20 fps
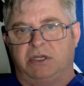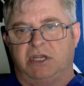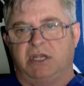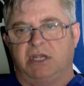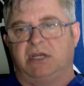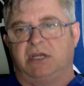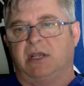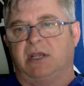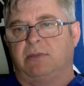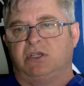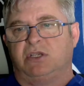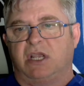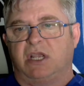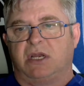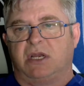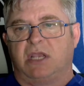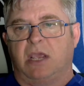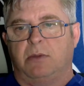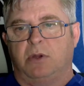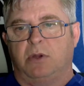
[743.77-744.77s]

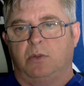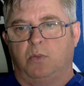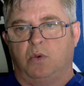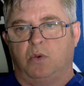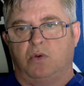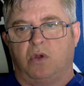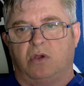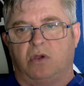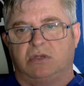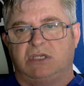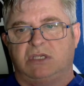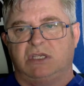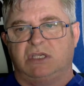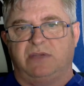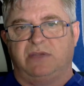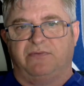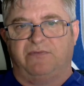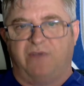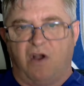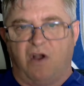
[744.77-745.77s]
DWZ came to the Bulldogs, his
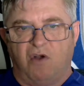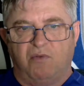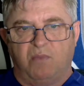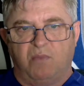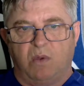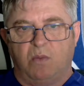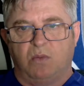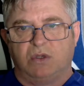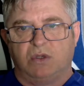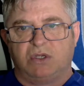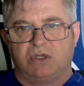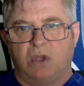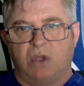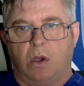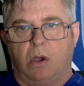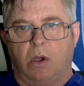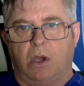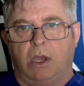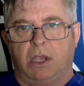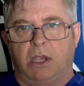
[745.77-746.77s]
involvement was
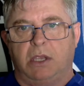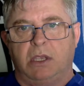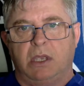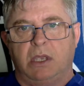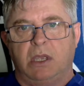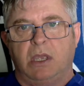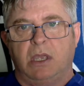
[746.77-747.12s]
high,